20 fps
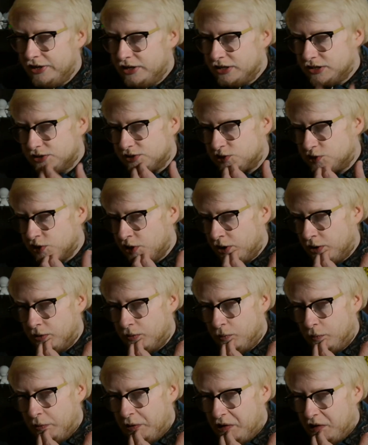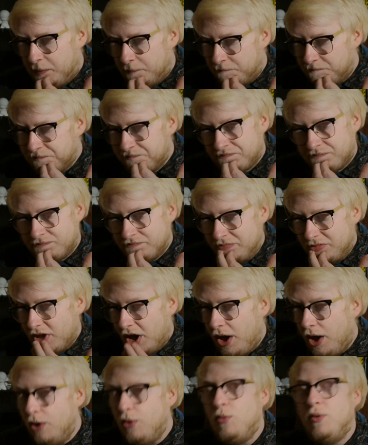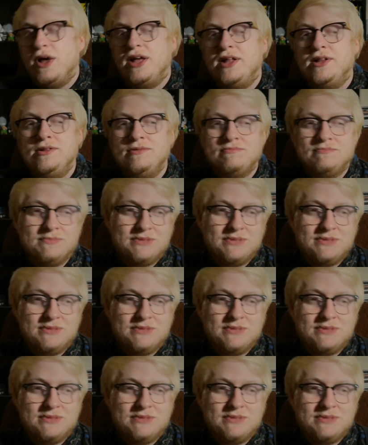So oh well,